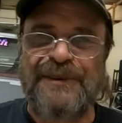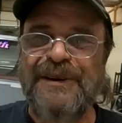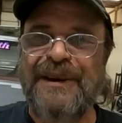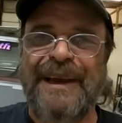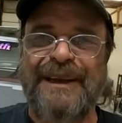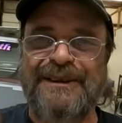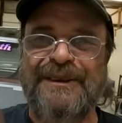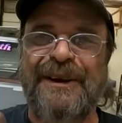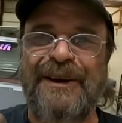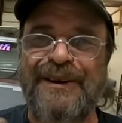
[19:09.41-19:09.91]
you
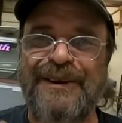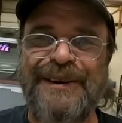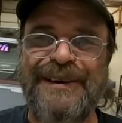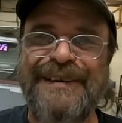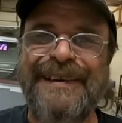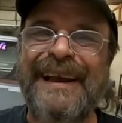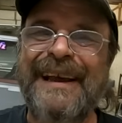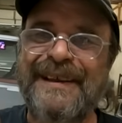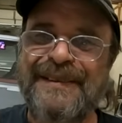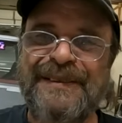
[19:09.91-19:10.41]
guys hung
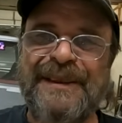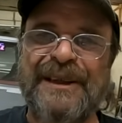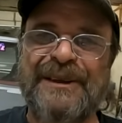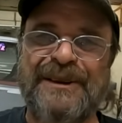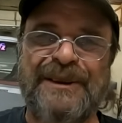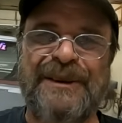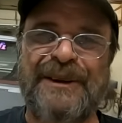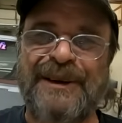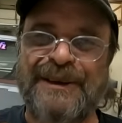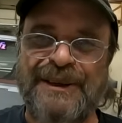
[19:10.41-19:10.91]
on
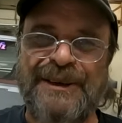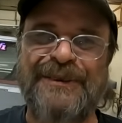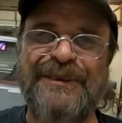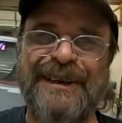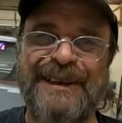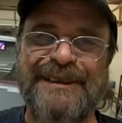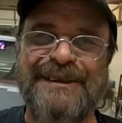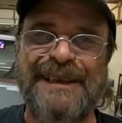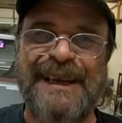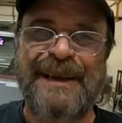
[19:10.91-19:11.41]
this long, you're
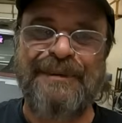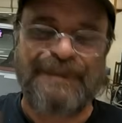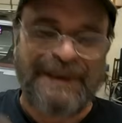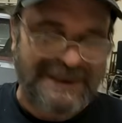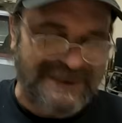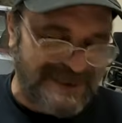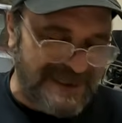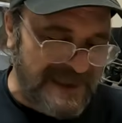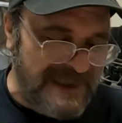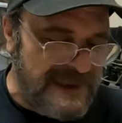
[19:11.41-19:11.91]
real
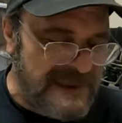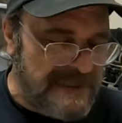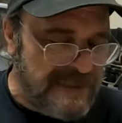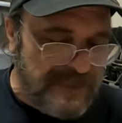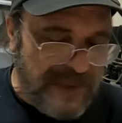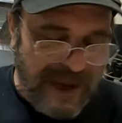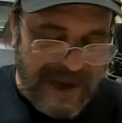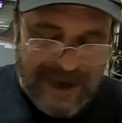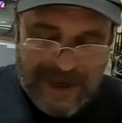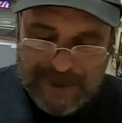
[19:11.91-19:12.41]
champions.
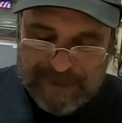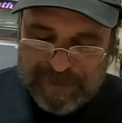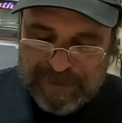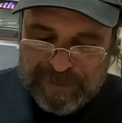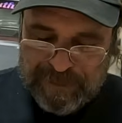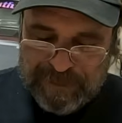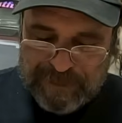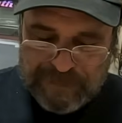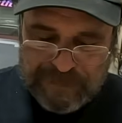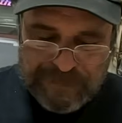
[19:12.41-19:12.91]
Um,
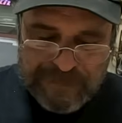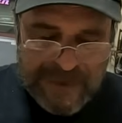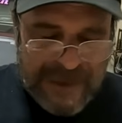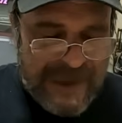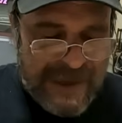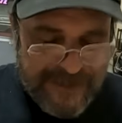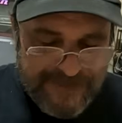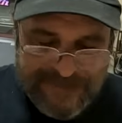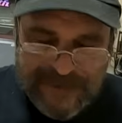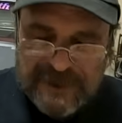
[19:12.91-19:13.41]

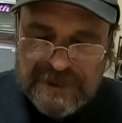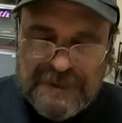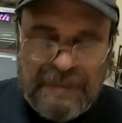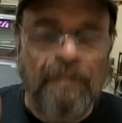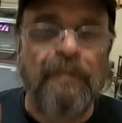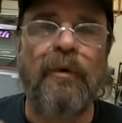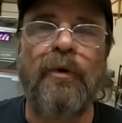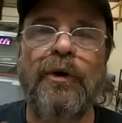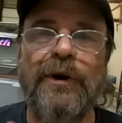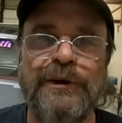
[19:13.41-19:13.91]
there's
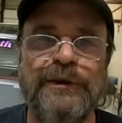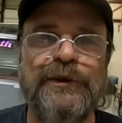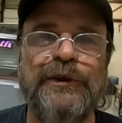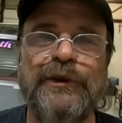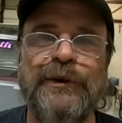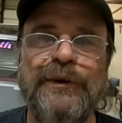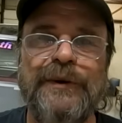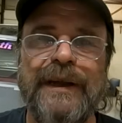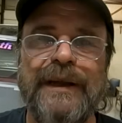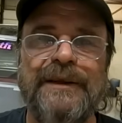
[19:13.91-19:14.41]
more
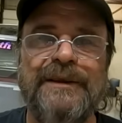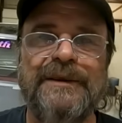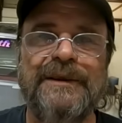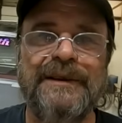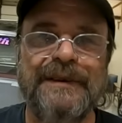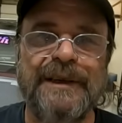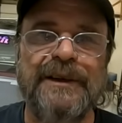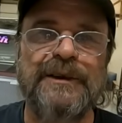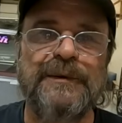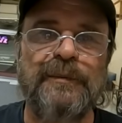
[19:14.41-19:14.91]
to this.
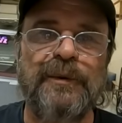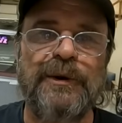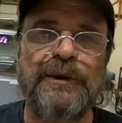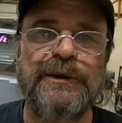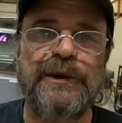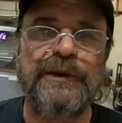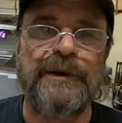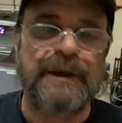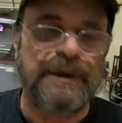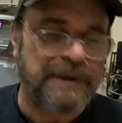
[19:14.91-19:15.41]
There's more
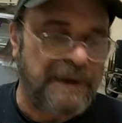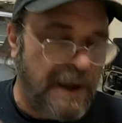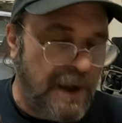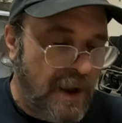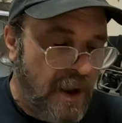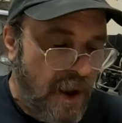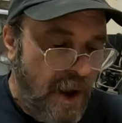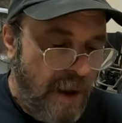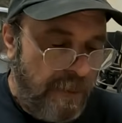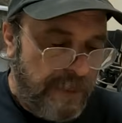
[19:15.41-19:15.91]
to this.
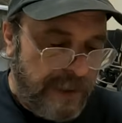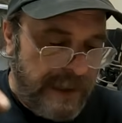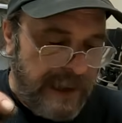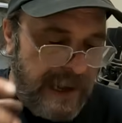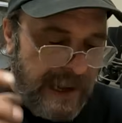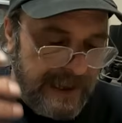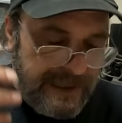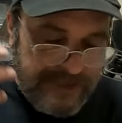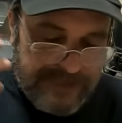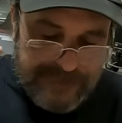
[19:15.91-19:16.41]
But
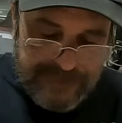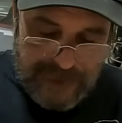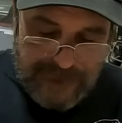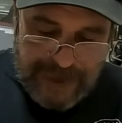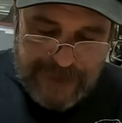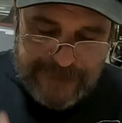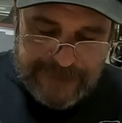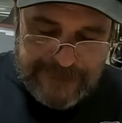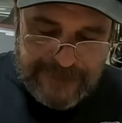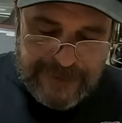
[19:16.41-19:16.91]

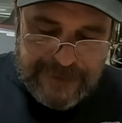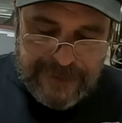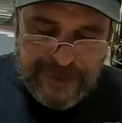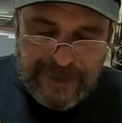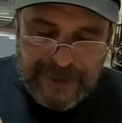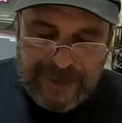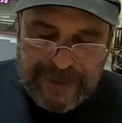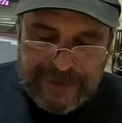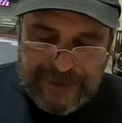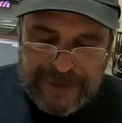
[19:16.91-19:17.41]
I think
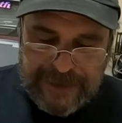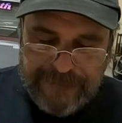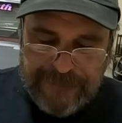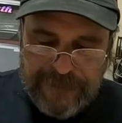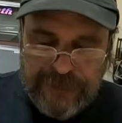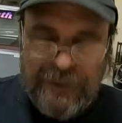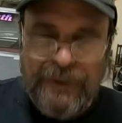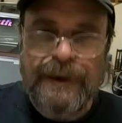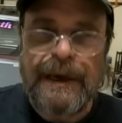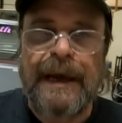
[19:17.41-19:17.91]
I gave
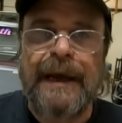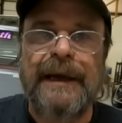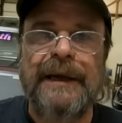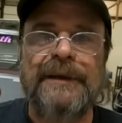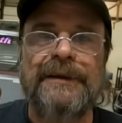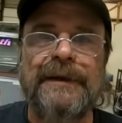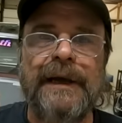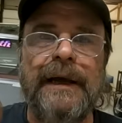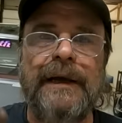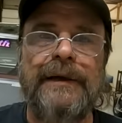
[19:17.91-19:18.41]
you
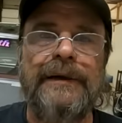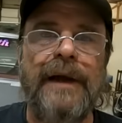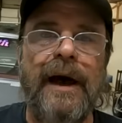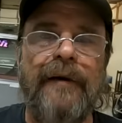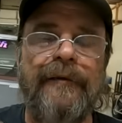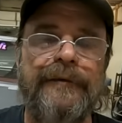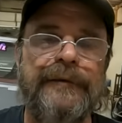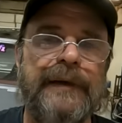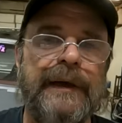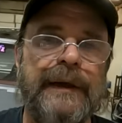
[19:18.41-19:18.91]
guys
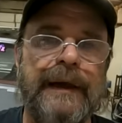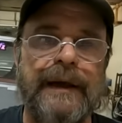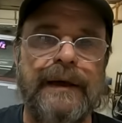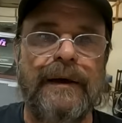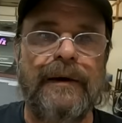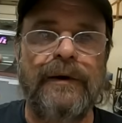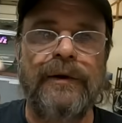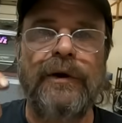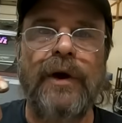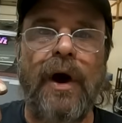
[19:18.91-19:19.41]
enough to
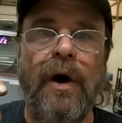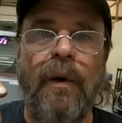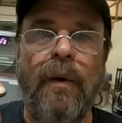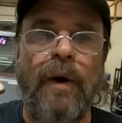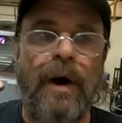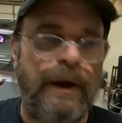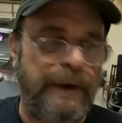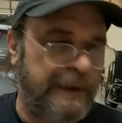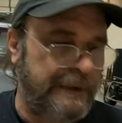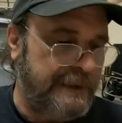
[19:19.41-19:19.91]
like go
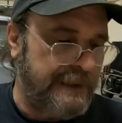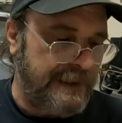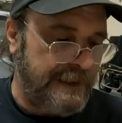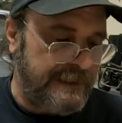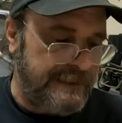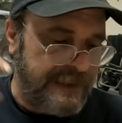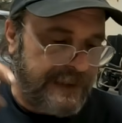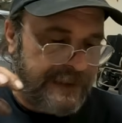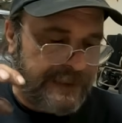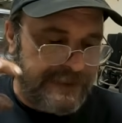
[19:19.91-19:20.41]
on
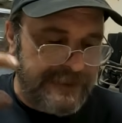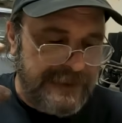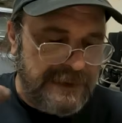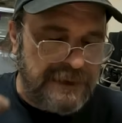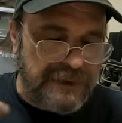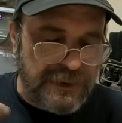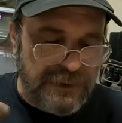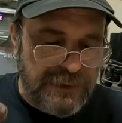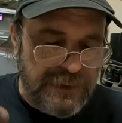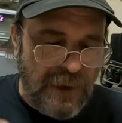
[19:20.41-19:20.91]
to, to at
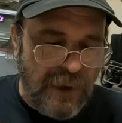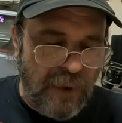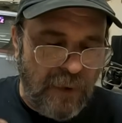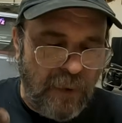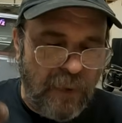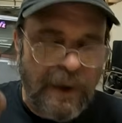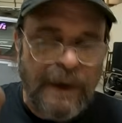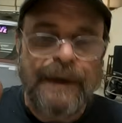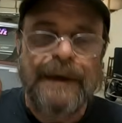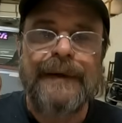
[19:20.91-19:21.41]
least
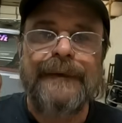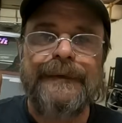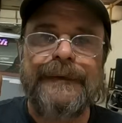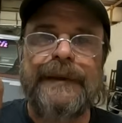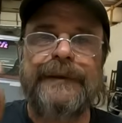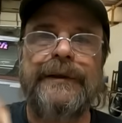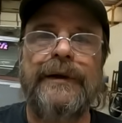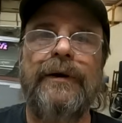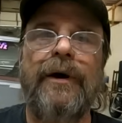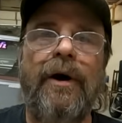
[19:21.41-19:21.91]
know
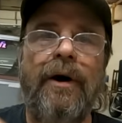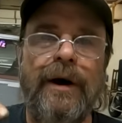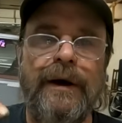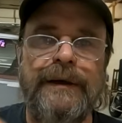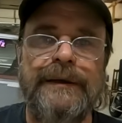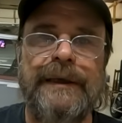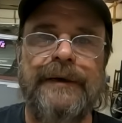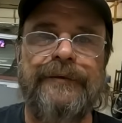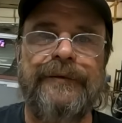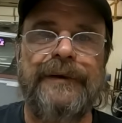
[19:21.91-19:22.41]
that there
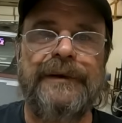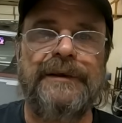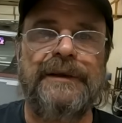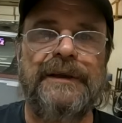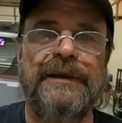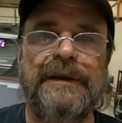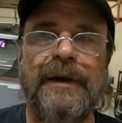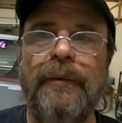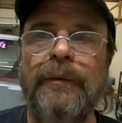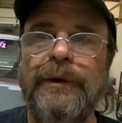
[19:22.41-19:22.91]
are
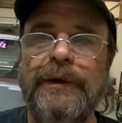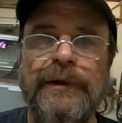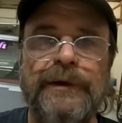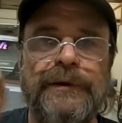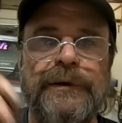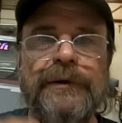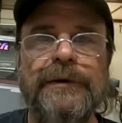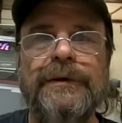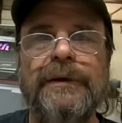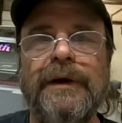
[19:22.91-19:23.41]
differences. And when you
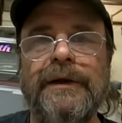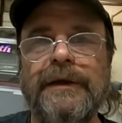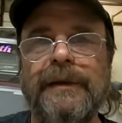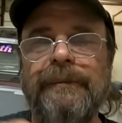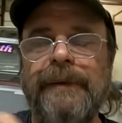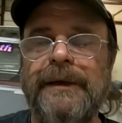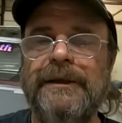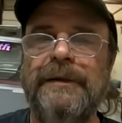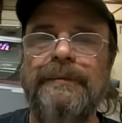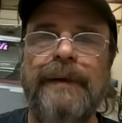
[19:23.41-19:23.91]
do start to
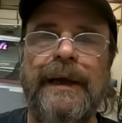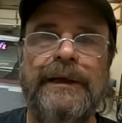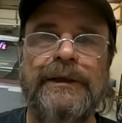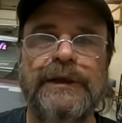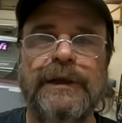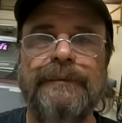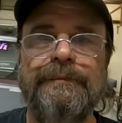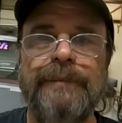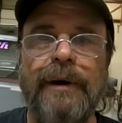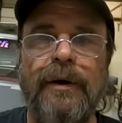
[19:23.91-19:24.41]
mix and
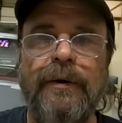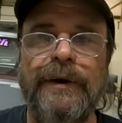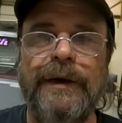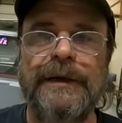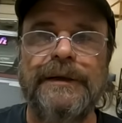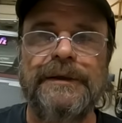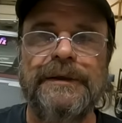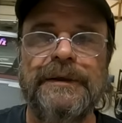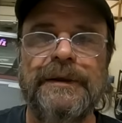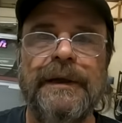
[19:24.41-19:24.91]
match
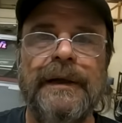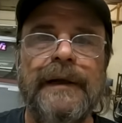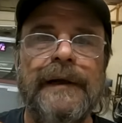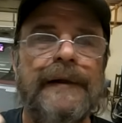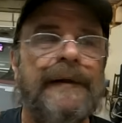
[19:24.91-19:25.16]
components,